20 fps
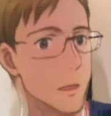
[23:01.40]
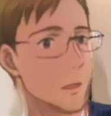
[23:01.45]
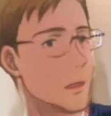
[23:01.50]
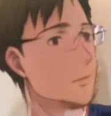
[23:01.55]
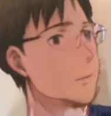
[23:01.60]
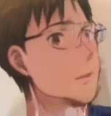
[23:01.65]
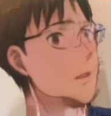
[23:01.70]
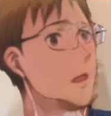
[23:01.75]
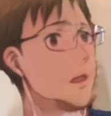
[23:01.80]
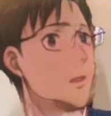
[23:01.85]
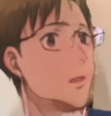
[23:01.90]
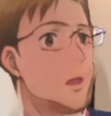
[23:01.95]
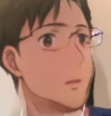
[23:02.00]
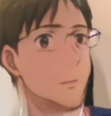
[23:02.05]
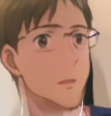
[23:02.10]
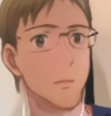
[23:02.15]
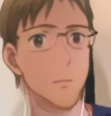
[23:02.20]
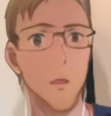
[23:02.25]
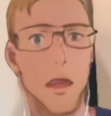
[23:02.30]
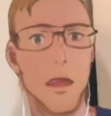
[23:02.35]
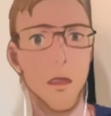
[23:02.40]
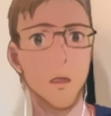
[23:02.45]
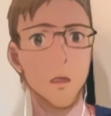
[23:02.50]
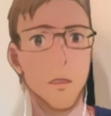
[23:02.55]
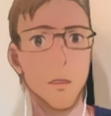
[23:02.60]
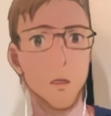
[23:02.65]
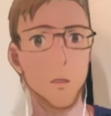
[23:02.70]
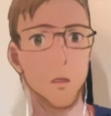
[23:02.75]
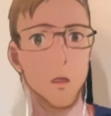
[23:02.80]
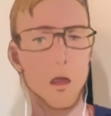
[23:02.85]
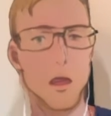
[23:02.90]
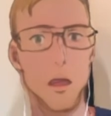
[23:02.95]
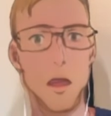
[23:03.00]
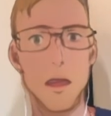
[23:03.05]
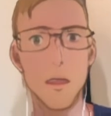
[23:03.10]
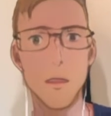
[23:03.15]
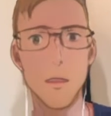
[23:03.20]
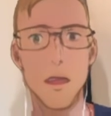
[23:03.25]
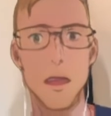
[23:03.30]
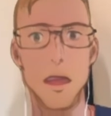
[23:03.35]
it seems like Compass Mining is a good
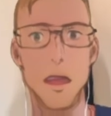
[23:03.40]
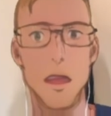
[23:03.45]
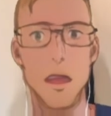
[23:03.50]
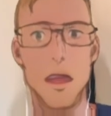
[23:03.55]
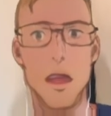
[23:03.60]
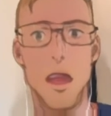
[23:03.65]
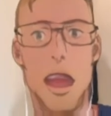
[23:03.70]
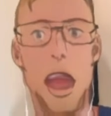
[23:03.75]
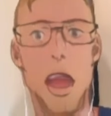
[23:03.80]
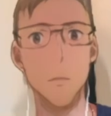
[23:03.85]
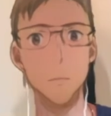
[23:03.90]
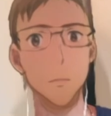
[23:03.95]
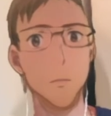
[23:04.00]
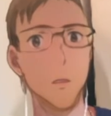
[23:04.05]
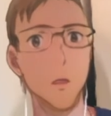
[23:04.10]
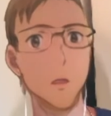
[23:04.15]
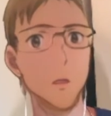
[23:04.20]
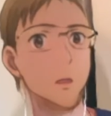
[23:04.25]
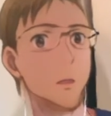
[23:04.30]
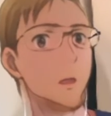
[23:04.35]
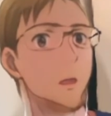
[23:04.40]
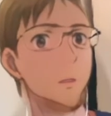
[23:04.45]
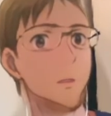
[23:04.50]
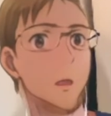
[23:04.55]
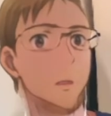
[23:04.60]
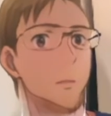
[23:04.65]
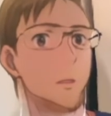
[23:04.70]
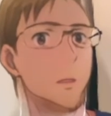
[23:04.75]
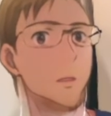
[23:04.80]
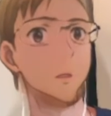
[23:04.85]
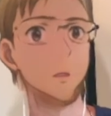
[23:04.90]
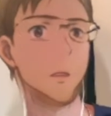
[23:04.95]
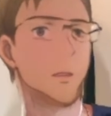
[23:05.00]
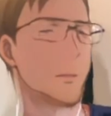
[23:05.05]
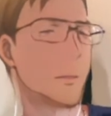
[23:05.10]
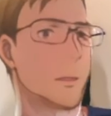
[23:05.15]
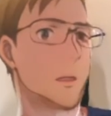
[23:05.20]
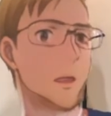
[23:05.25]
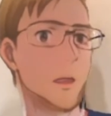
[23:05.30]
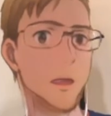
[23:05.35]
choice. I'm not sure if I would
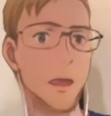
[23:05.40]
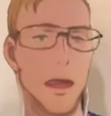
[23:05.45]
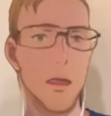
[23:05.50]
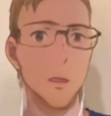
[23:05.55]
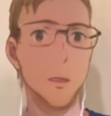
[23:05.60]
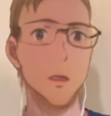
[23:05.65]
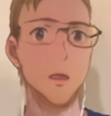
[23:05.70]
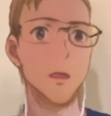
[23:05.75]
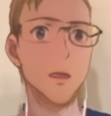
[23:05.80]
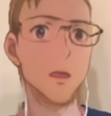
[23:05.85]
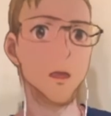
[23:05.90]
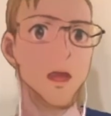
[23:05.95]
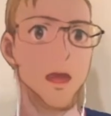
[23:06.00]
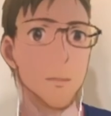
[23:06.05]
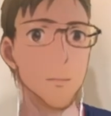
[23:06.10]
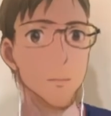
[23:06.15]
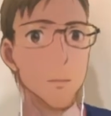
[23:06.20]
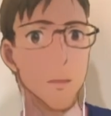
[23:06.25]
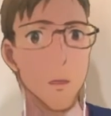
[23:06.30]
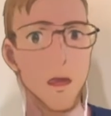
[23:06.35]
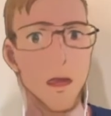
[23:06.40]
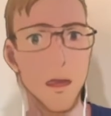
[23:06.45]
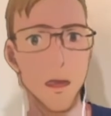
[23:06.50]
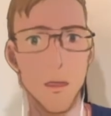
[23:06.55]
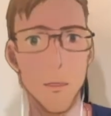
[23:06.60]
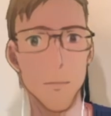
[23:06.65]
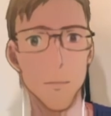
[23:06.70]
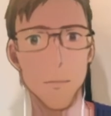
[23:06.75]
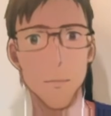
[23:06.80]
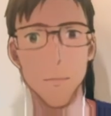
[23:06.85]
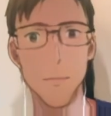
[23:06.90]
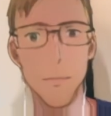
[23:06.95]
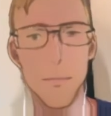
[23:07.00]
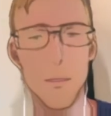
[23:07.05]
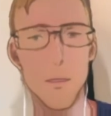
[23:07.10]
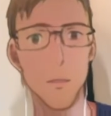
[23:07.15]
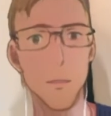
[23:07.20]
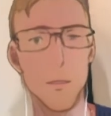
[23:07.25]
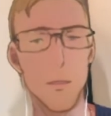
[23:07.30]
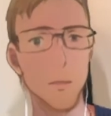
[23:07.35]
do this other cheap
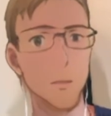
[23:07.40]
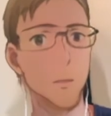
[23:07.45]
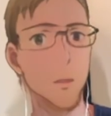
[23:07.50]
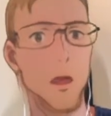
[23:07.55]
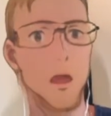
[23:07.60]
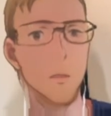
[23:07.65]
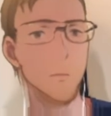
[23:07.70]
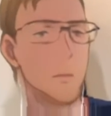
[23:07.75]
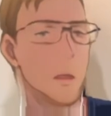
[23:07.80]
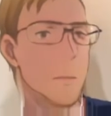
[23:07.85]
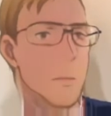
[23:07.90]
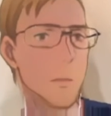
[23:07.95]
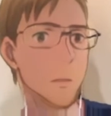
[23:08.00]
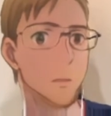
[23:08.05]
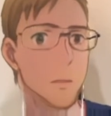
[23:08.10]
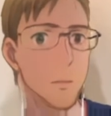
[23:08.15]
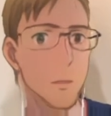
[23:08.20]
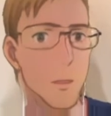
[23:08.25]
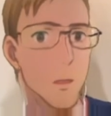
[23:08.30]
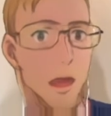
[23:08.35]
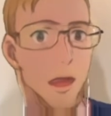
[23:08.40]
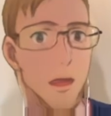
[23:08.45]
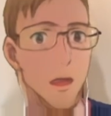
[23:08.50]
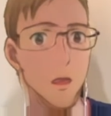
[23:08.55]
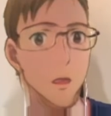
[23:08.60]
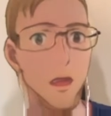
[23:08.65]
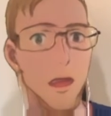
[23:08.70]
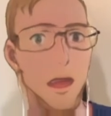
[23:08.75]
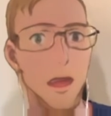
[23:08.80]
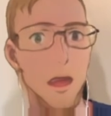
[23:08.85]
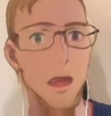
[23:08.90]
one, maybe try it out.